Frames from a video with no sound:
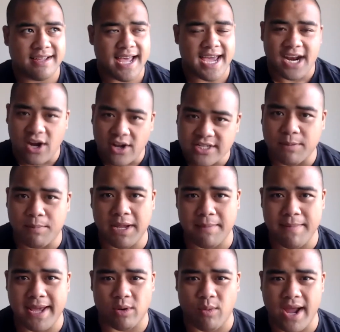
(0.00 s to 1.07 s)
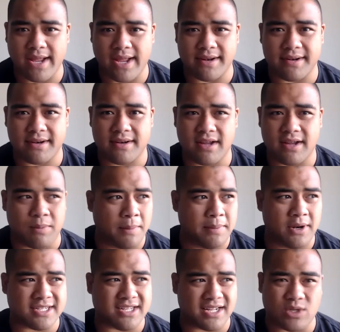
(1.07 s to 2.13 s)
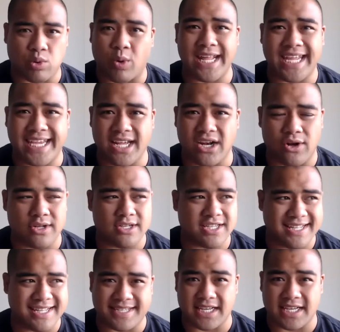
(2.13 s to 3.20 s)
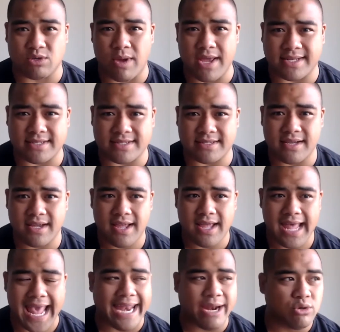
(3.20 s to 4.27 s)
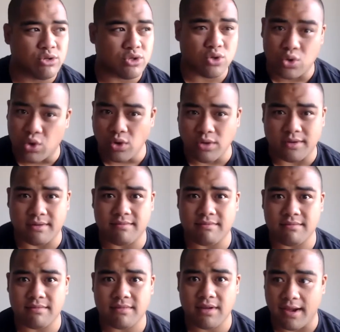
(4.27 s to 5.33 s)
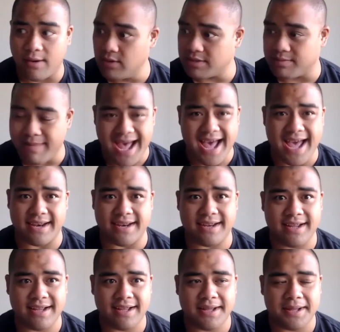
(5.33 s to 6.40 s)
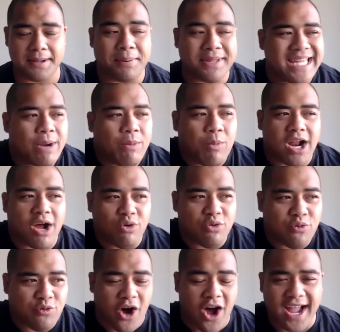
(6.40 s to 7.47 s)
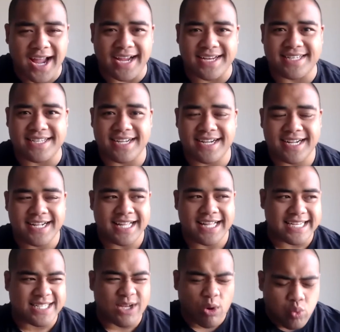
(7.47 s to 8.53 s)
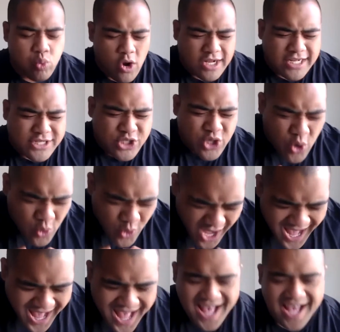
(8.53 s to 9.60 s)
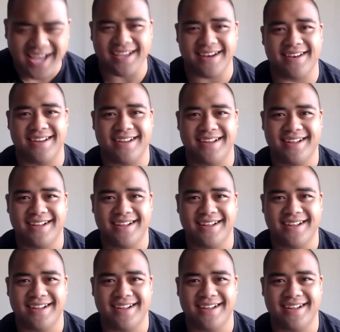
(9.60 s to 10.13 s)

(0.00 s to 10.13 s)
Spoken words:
And I lost a big amount of weight. I probably lost like 20 kilos in 6 weeks. And it was good. It was mad. But then what I would find is I would work so hard.